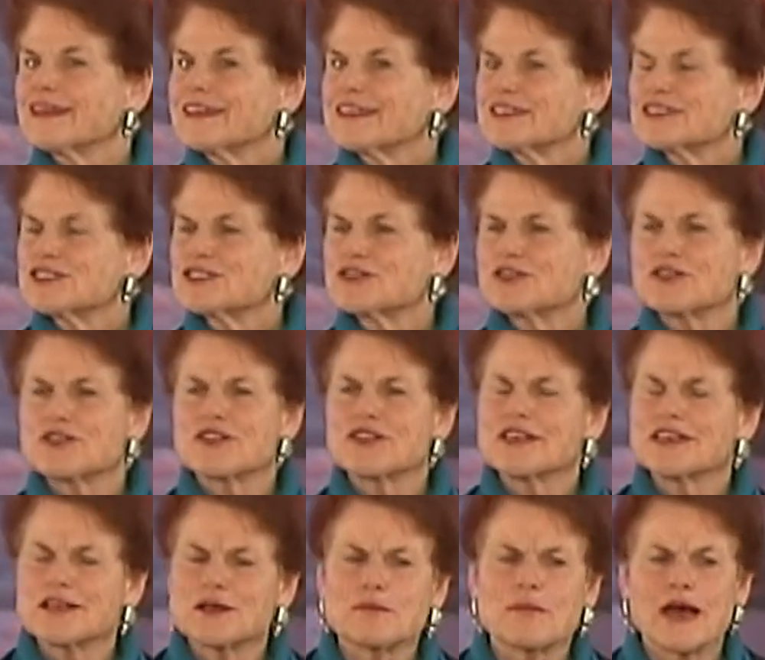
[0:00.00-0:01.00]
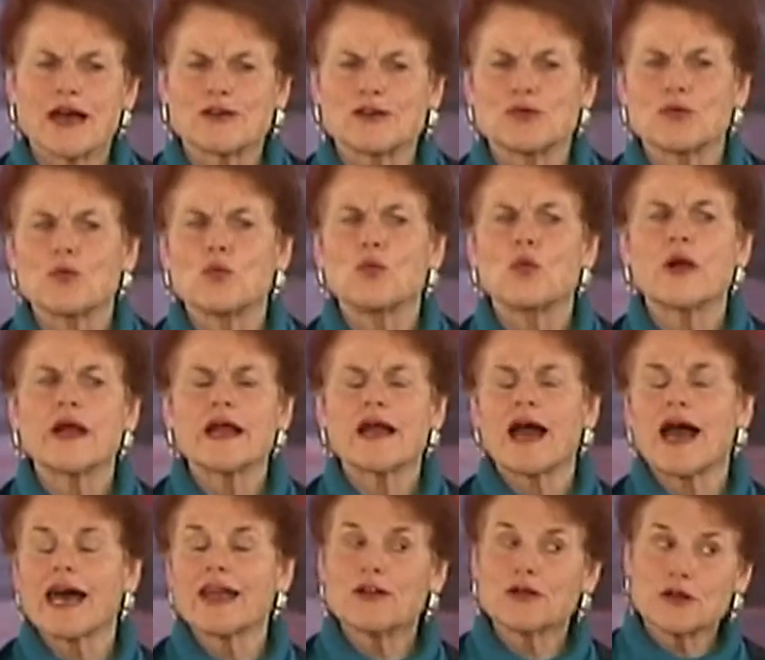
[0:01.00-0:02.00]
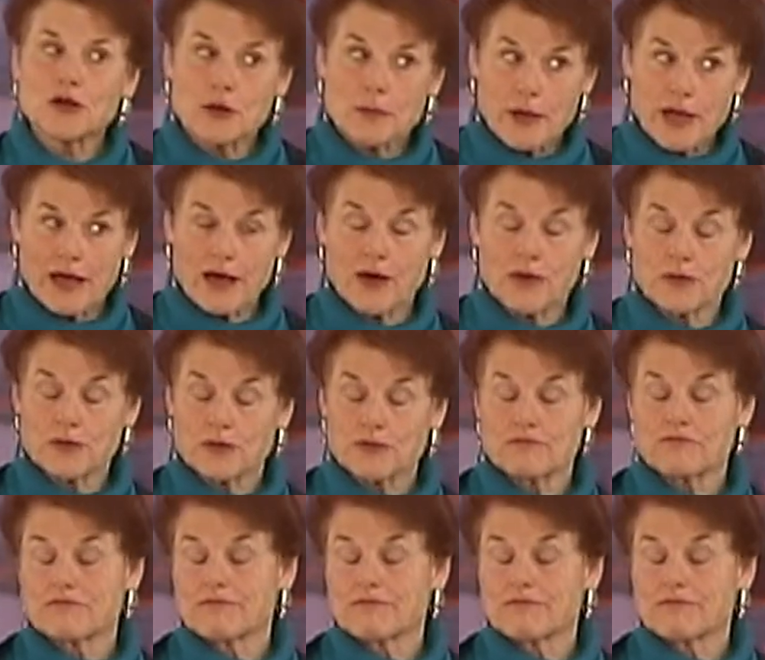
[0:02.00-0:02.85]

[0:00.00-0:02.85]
So you think about it. We, I don't know about